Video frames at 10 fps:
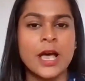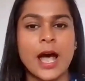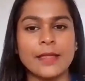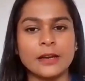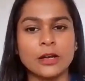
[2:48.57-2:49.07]

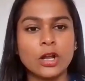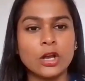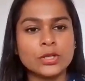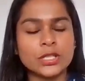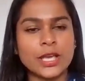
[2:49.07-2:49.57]
and then
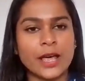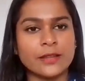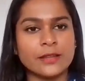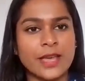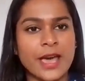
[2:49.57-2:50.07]
glue
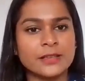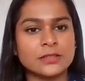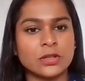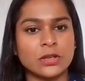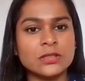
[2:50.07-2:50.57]
together the
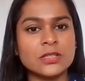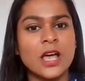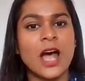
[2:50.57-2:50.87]
exons